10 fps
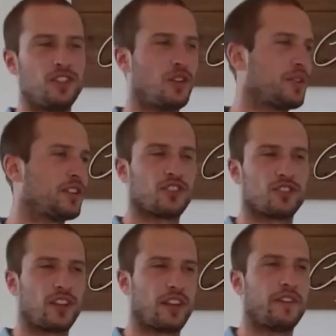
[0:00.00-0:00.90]
This
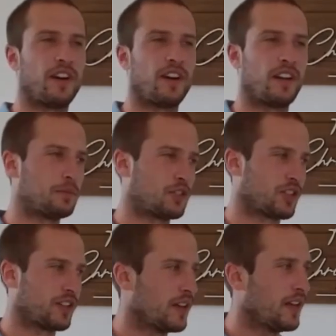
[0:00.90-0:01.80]
looks like fun. I'm just
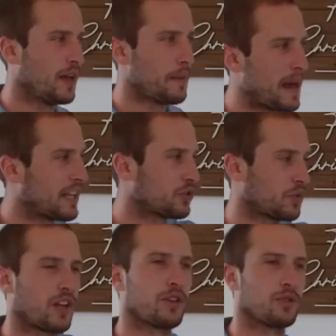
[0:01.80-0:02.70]
gonna mess
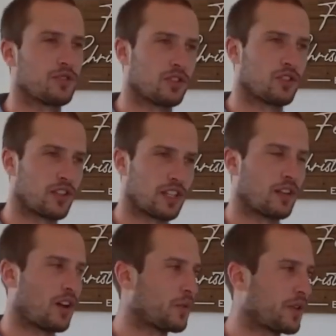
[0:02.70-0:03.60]
with all those with
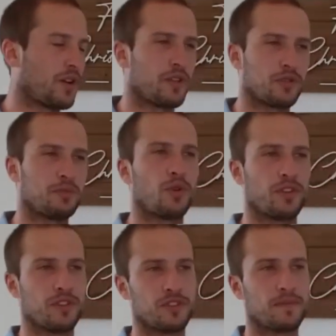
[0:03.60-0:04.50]
all those
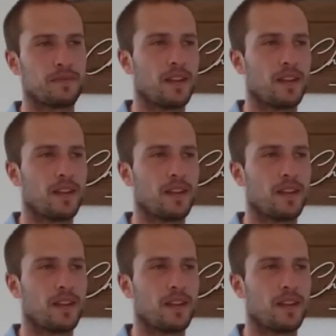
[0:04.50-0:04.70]
mortals.